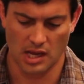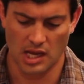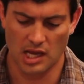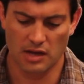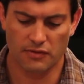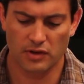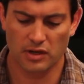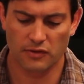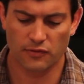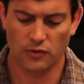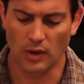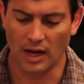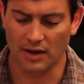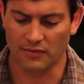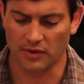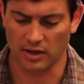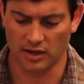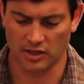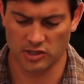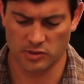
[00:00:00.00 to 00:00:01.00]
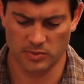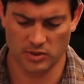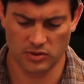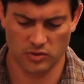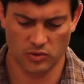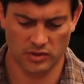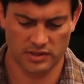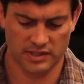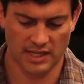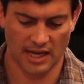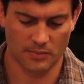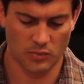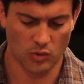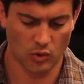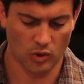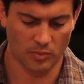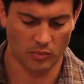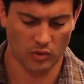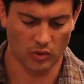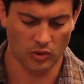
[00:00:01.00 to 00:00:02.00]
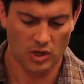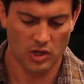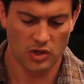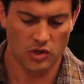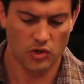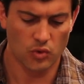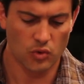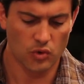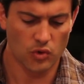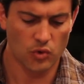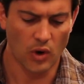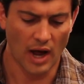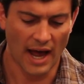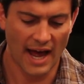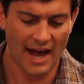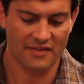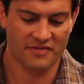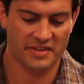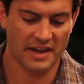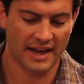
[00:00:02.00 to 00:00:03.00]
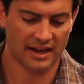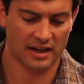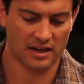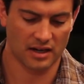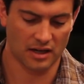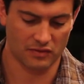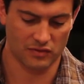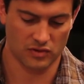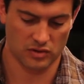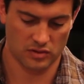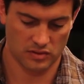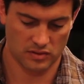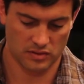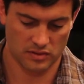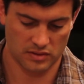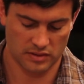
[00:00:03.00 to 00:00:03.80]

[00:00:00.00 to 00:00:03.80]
Even if you have a husband who is abnormal, you, you have that cover.